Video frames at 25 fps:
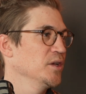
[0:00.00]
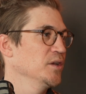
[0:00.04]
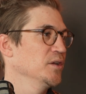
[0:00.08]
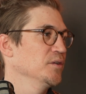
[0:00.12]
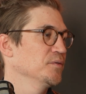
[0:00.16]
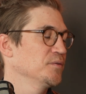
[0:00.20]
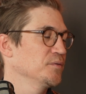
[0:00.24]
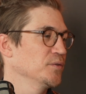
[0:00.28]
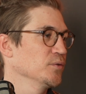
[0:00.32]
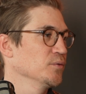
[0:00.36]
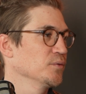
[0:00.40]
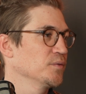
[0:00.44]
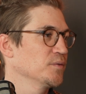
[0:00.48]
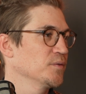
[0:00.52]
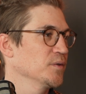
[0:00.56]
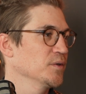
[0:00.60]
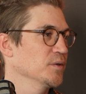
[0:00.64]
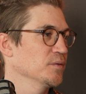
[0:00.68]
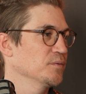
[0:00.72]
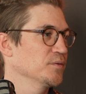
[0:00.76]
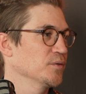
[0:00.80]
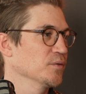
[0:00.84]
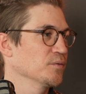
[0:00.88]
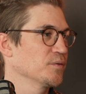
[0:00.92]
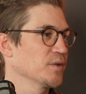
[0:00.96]
If you
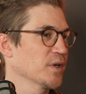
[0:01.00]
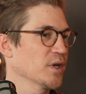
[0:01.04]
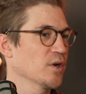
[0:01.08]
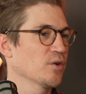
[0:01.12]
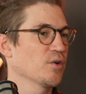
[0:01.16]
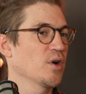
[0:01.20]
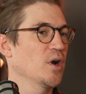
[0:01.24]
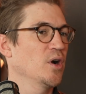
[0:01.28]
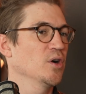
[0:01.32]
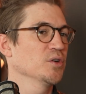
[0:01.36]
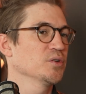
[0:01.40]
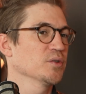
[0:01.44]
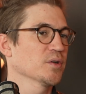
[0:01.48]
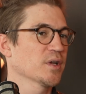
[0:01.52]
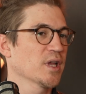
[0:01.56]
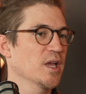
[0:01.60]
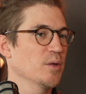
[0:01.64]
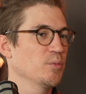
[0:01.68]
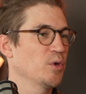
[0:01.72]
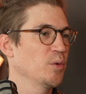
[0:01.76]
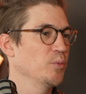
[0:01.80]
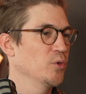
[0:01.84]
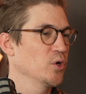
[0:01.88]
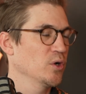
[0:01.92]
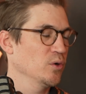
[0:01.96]
figure out,
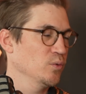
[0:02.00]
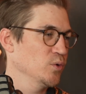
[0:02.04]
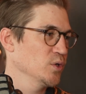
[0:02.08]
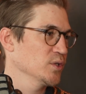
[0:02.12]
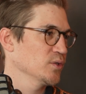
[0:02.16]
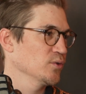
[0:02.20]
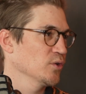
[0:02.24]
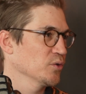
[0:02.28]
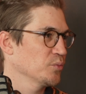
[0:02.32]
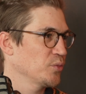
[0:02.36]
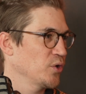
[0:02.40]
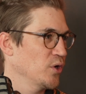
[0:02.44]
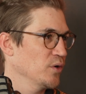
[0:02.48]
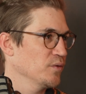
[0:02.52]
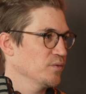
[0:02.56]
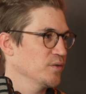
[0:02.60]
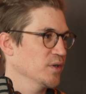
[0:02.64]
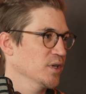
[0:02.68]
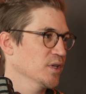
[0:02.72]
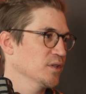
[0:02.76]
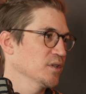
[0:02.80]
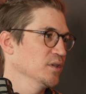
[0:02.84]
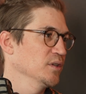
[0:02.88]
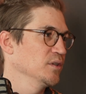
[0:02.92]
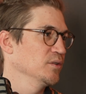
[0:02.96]
okay, my model was not
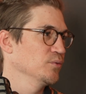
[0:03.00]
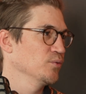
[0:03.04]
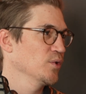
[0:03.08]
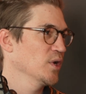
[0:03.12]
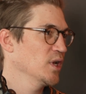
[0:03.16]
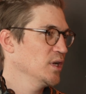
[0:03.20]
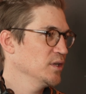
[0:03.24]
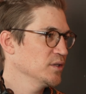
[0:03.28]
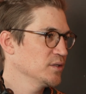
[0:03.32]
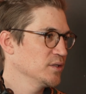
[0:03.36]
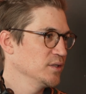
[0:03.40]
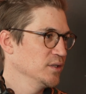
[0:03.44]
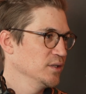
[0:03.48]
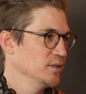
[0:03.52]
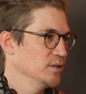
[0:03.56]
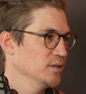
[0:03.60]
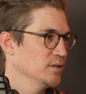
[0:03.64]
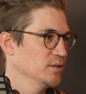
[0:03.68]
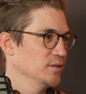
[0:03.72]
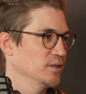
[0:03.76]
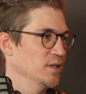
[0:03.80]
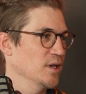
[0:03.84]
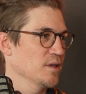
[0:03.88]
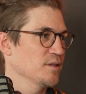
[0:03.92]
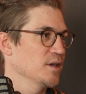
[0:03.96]
perfect, in
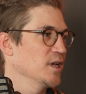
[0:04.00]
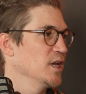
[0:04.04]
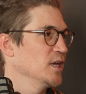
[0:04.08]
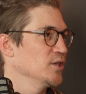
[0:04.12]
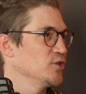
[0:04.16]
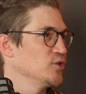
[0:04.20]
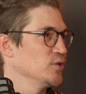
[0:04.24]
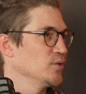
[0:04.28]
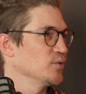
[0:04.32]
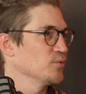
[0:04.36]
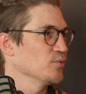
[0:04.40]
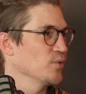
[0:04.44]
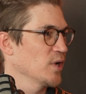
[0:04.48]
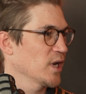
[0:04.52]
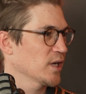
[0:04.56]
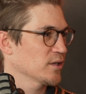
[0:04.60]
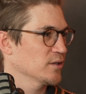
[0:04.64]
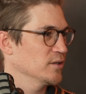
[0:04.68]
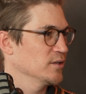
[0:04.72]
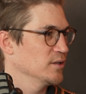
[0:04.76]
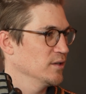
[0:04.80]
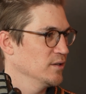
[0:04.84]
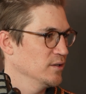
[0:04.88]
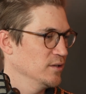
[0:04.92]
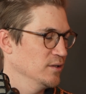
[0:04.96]
reality the other agent
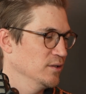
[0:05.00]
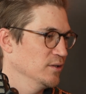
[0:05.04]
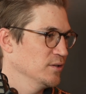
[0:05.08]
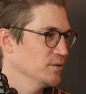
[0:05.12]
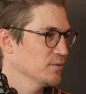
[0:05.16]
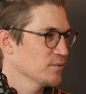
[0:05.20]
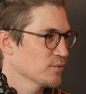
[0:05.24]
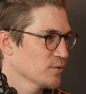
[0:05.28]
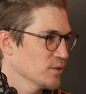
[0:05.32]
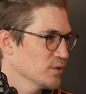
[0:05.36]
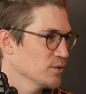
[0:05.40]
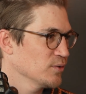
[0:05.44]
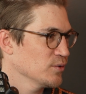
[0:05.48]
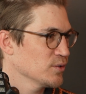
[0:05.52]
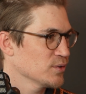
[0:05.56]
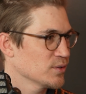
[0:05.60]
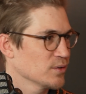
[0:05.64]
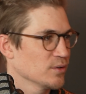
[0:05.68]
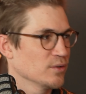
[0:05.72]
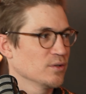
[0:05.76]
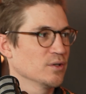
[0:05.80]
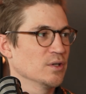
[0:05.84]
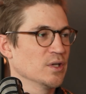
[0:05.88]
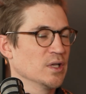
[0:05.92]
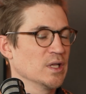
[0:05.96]
reacted a little different or
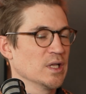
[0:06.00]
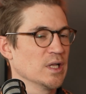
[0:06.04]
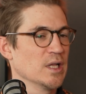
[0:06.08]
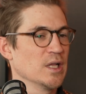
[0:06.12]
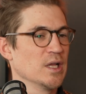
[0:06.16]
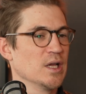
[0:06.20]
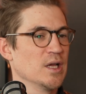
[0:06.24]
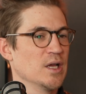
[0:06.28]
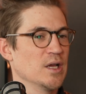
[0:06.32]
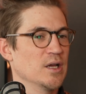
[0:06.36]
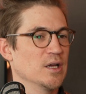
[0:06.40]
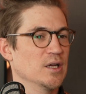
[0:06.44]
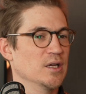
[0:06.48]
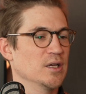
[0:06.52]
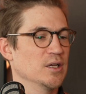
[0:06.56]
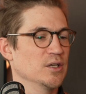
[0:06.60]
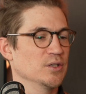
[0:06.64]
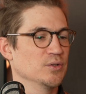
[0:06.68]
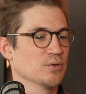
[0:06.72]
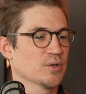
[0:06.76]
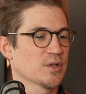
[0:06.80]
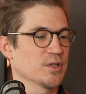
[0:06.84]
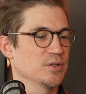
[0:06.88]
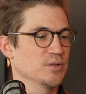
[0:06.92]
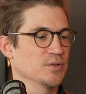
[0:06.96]
so,
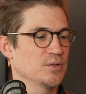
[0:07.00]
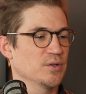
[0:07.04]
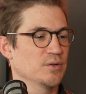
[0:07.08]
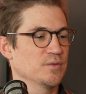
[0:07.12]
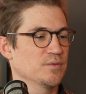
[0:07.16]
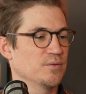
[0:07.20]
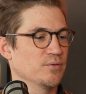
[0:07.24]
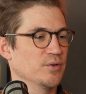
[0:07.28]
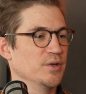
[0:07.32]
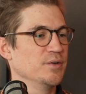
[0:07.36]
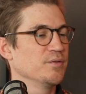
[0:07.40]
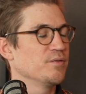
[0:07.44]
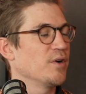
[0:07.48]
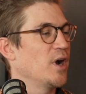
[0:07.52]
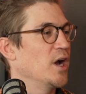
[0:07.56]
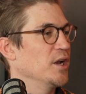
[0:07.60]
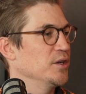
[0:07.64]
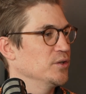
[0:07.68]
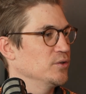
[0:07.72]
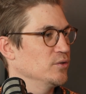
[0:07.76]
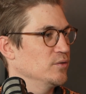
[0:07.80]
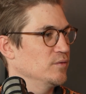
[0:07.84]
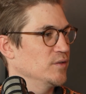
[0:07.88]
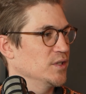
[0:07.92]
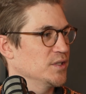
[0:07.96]
you can sort of
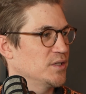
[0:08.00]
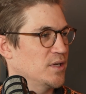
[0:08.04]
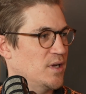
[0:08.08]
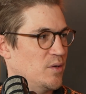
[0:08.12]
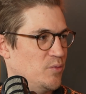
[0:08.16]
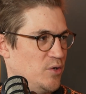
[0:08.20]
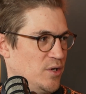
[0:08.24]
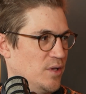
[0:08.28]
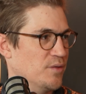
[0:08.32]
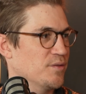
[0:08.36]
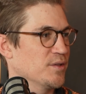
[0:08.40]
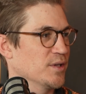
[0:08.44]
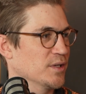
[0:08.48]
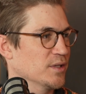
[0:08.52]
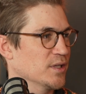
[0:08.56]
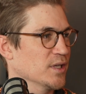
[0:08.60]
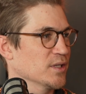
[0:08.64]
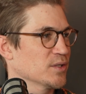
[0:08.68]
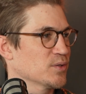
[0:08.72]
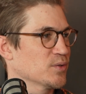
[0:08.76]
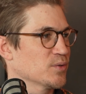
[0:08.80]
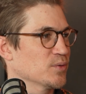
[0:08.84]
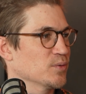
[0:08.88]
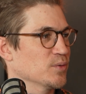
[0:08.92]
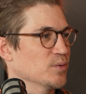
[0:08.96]
refine it over time. And I think
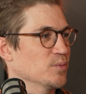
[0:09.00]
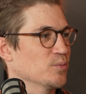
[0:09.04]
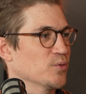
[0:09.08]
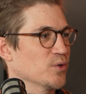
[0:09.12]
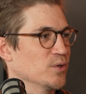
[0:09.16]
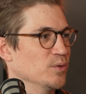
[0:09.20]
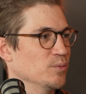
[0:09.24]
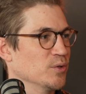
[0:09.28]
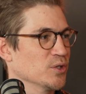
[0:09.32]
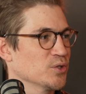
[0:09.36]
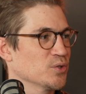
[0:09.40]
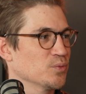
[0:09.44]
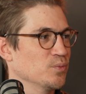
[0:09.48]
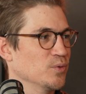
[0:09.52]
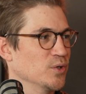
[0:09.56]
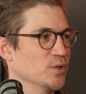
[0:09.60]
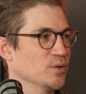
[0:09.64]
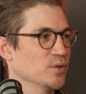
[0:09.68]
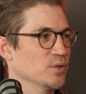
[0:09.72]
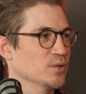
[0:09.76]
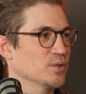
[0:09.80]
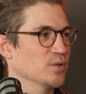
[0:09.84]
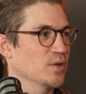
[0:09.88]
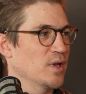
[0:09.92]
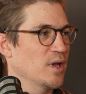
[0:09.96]
that's pretty much
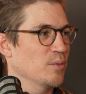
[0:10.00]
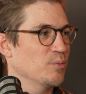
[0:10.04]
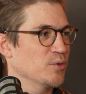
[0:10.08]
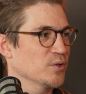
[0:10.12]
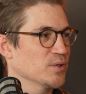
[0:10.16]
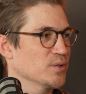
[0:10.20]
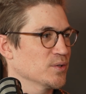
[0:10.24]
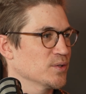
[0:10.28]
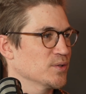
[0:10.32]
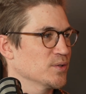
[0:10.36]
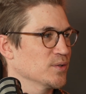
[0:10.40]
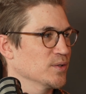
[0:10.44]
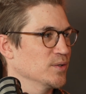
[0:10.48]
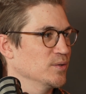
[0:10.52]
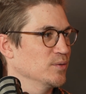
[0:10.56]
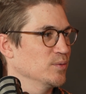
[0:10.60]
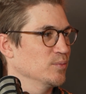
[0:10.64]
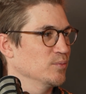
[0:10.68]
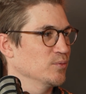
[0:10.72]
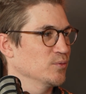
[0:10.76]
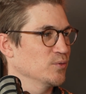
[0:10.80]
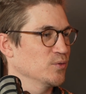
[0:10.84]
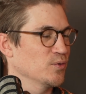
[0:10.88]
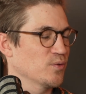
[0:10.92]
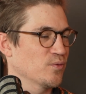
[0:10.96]
what also happens
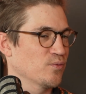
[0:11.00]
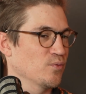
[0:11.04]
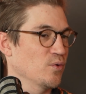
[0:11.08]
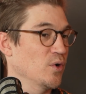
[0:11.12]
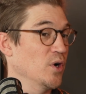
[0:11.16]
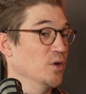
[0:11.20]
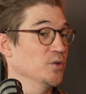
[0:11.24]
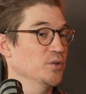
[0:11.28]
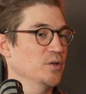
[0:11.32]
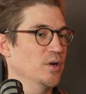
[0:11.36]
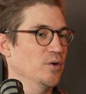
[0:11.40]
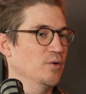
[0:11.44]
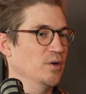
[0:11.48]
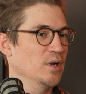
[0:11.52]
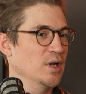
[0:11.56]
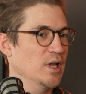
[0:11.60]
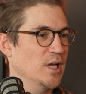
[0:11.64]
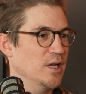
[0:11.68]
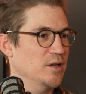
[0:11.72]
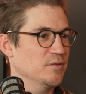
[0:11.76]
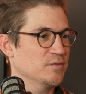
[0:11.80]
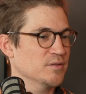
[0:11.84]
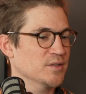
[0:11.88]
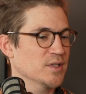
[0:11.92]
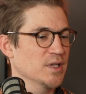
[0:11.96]
throughout our
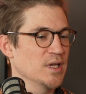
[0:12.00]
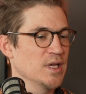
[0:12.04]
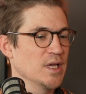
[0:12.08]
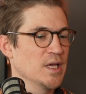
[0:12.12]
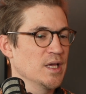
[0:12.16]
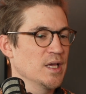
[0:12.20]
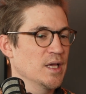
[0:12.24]
lives.